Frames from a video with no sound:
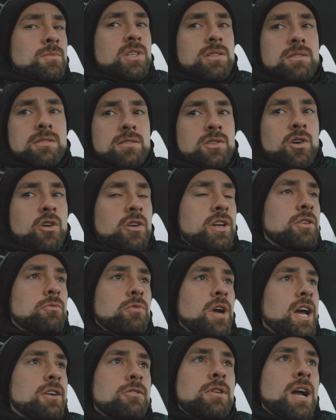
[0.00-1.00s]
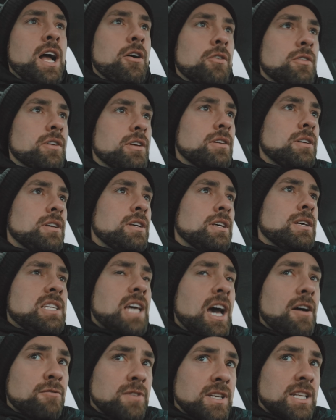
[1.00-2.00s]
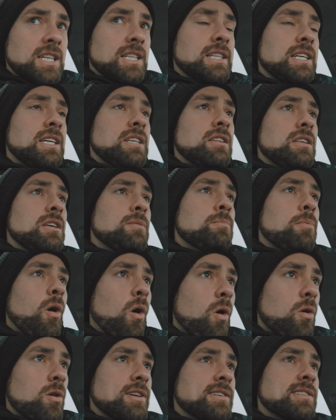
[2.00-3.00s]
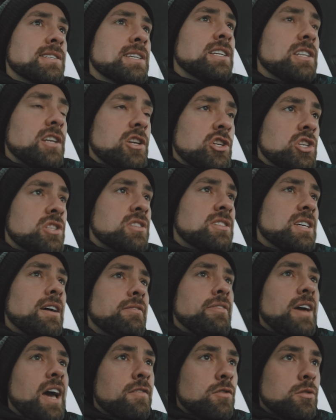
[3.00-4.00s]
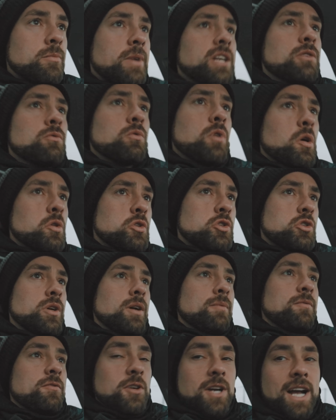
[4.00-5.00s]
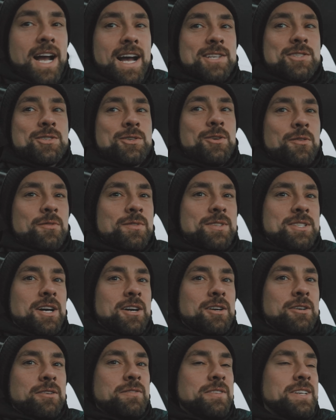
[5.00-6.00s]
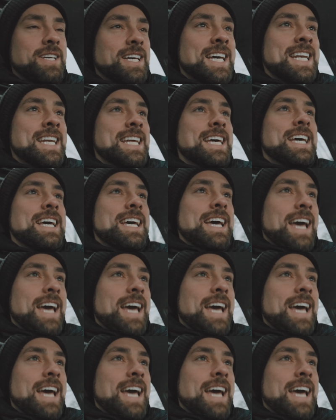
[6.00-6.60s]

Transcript: I'm just turning right around definitely the poorest conditions I've ever made a road trip for astrophotography in